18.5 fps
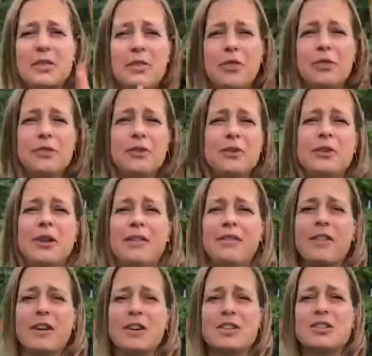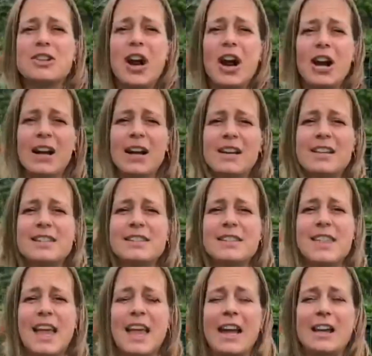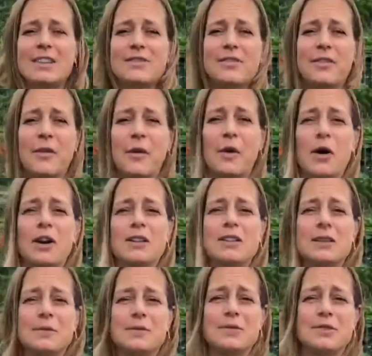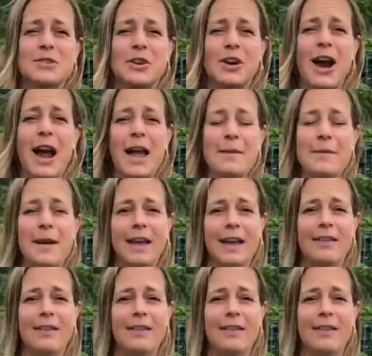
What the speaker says: 2 different chunks. Thanks for subscribing.